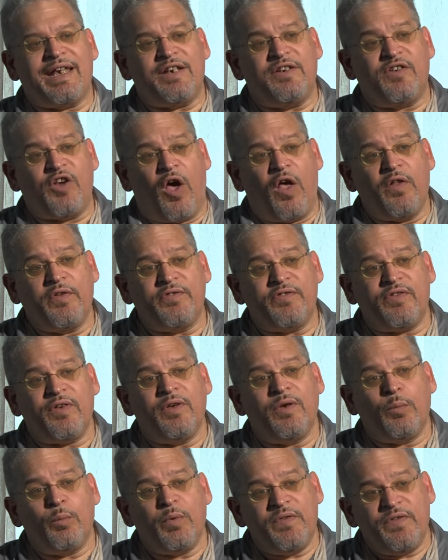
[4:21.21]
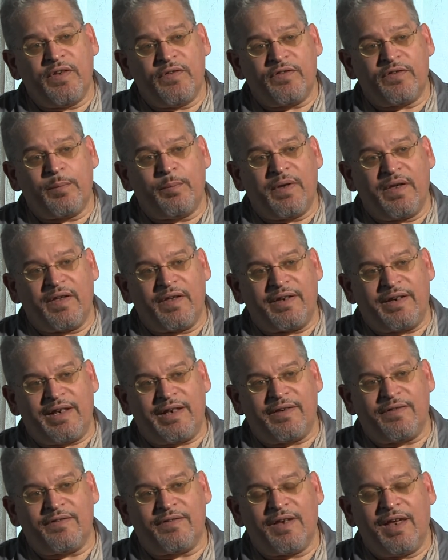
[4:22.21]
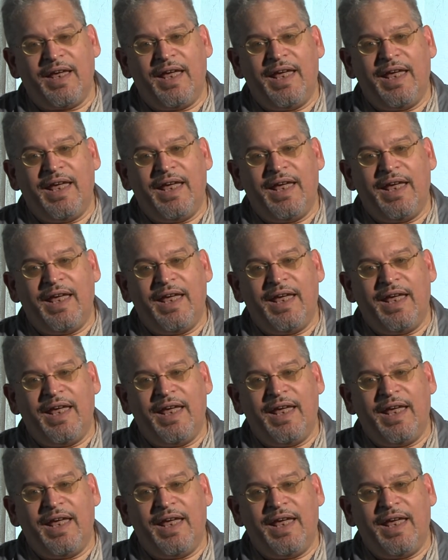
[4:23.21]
adults with disabilities